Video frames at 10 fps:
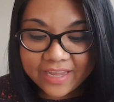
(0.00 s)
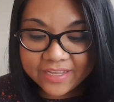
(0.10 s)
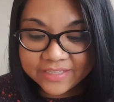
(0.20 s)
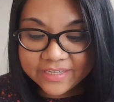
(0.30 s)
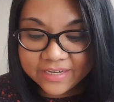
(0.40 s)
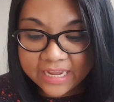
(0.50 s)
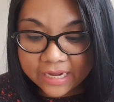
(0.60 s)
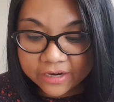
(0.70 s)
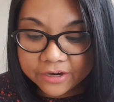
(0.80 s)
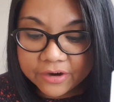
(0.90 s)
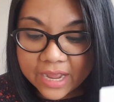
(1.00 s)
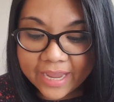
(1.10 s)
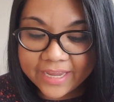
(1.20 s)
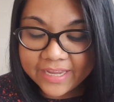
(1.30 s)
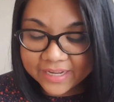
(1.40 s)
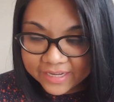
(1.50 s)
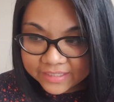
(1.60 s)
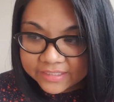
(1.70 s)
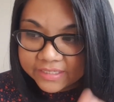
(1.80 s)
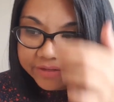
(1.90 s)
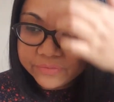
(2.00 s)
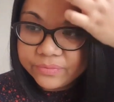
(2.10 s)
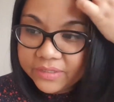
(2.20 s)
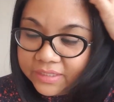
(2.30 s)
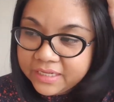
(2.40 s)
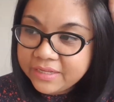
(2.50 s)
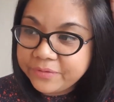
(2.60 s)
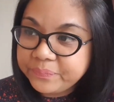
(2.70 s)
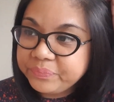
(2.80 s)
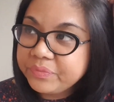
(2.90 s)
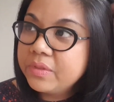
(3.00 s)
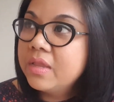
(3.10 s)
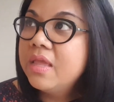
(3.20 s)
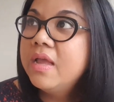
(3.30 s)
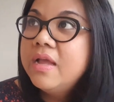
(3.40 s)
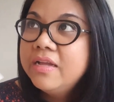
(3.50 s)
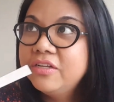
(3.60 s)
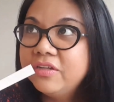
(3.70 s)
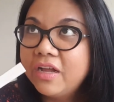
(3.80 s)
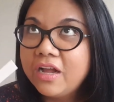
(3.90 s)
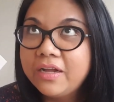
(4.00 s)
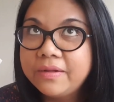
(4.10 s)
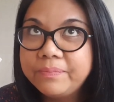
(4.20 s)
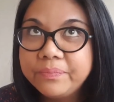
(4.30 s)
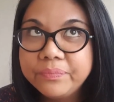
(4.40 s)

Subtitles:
In Tin Hair, I get a really, I